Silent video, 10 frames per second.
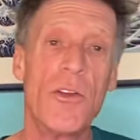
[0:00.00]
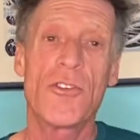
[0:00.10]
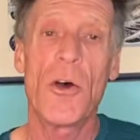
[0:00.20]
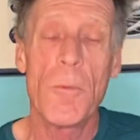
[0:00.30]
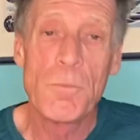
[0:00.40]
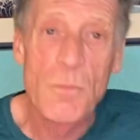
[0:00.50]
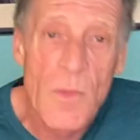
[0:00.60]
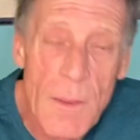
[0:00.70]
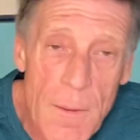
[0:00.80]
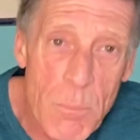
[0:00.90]
So
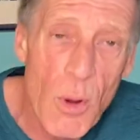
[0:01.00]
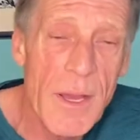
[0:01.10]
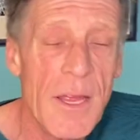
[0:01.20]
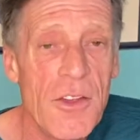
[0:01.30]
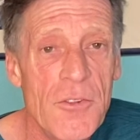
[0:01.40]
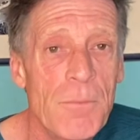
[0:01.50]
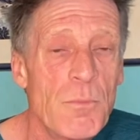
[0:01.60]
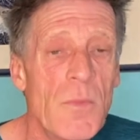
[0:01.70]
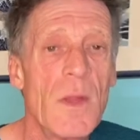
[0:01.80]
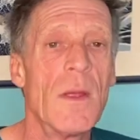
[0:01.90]
the point is,
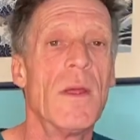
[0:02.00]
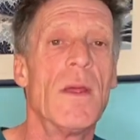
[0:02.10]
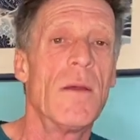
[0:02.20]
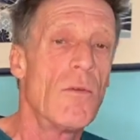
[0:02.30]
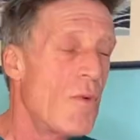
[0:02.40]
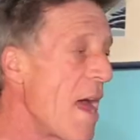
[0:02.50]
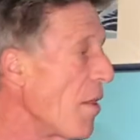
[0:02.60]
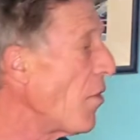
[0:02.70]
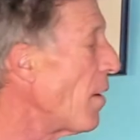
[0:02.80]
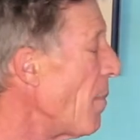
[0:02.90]

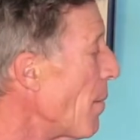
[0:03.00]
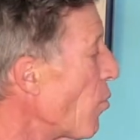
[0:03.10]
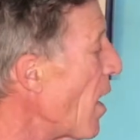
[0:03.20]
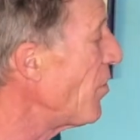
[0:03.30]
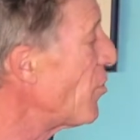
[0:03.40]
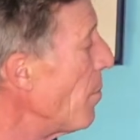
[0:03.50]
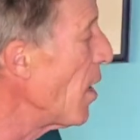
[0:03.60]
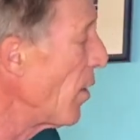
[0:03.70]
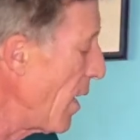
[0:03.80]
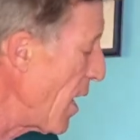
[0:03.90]
rather than memorize the
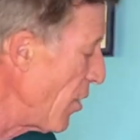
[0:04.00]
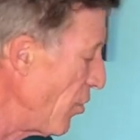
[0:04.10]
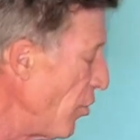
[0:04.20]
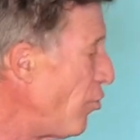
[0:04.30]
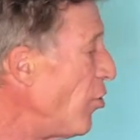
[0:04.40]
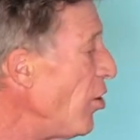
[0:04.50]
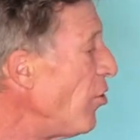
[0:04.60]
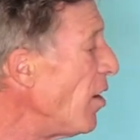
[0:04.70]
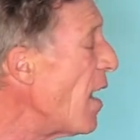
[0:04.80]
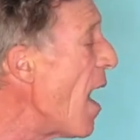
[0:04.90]
melody as G, G,
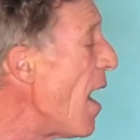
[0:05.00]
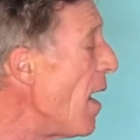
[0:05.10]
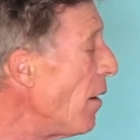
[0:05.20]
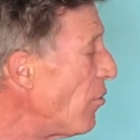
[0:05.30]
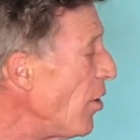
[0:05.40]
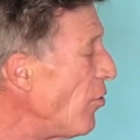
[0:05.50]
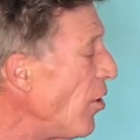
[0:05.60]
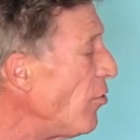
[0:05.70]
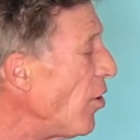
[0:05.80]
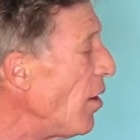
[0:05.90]
A, G,
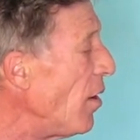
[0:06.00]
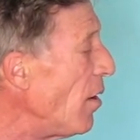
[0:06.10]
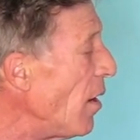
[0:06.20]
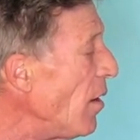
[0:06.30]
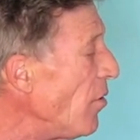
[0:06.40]
G, G, E,